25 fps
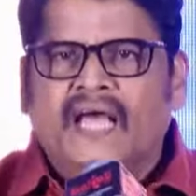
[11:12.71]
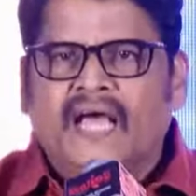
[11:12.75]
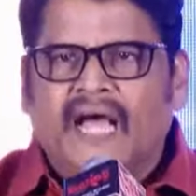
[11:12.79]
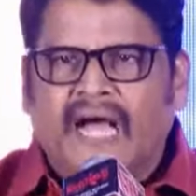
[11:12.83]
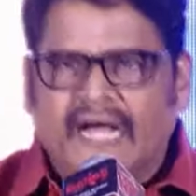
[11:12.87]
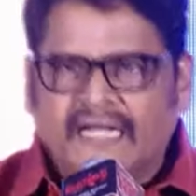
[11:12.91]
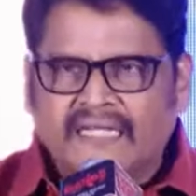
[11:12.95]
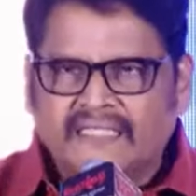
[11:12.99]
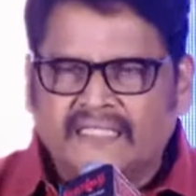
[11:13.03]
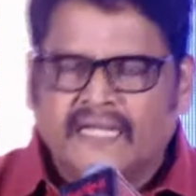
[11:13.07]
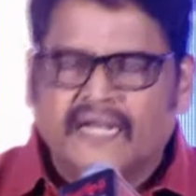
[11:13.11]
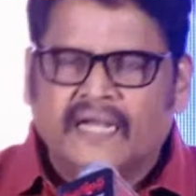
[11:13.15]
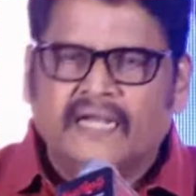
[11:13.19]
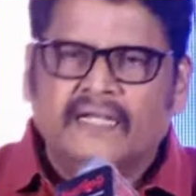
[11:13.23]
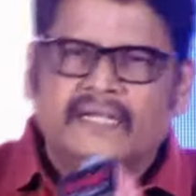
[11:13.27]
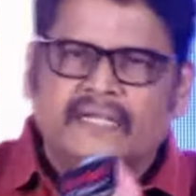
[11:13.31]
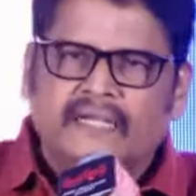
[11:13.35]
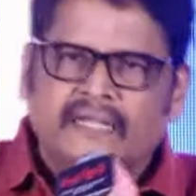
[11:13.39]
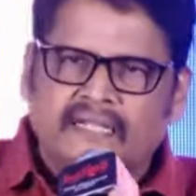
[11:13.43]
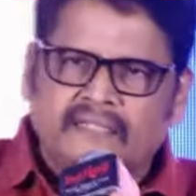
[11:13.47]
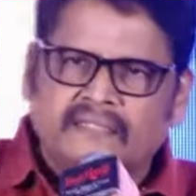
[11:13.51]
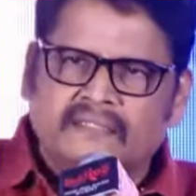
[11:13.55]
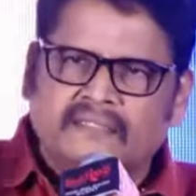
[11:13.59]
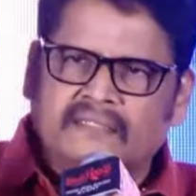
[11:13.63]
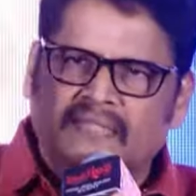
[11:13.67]
and the
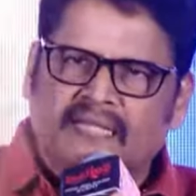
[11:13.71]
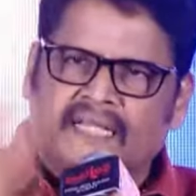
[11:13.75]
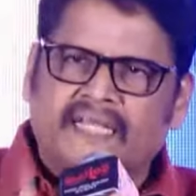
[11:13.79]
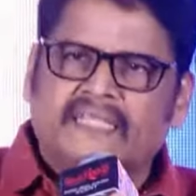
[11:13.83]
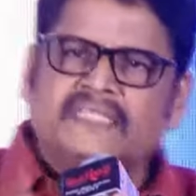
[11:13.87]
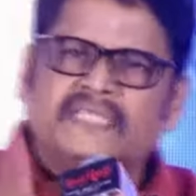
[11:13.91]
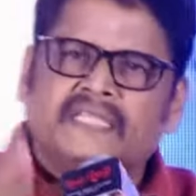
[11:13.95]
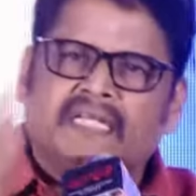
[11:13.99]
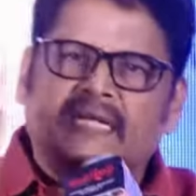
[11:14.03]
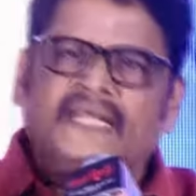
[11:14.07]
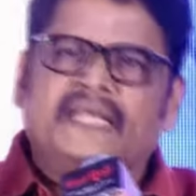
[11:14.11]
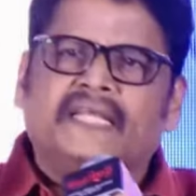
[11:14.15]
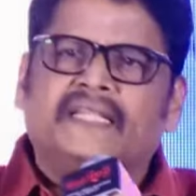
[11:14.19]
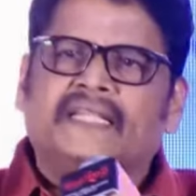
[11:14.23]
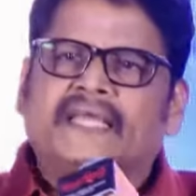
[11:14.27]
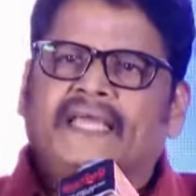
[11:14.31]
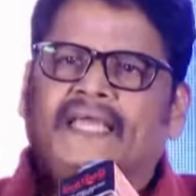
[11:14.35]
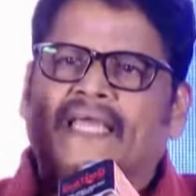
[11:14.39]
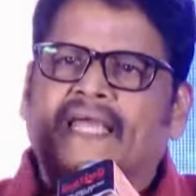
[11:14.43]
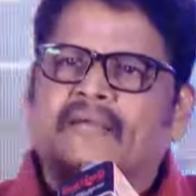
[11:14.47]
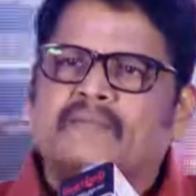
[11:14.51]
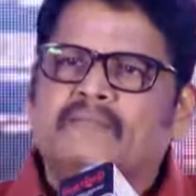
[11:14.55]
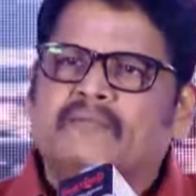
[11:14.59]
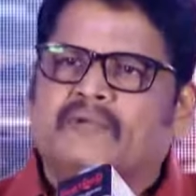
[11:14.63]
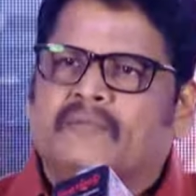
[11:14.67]
next day they
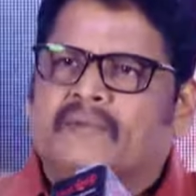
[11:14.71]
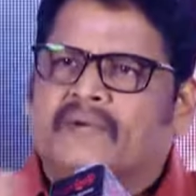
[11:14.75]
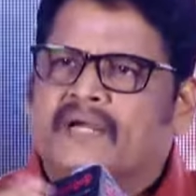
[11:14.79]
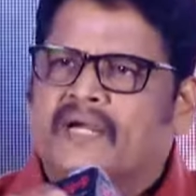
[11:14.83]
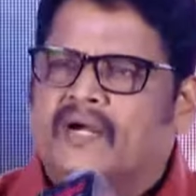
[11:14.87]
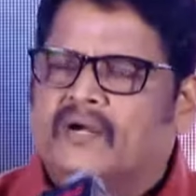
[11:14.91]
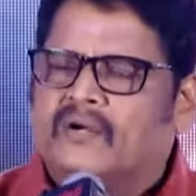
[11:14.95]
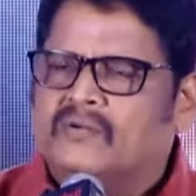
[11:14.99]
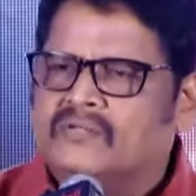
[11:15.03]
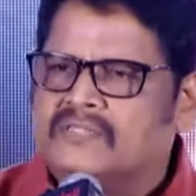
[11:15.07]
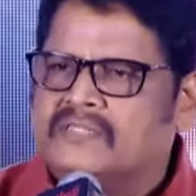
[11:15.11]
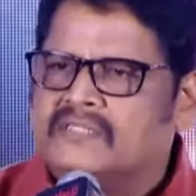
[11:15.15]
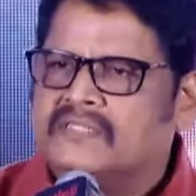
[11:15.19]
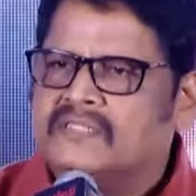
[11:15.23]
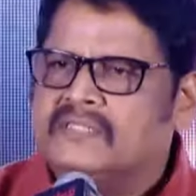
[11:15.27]
came to my house.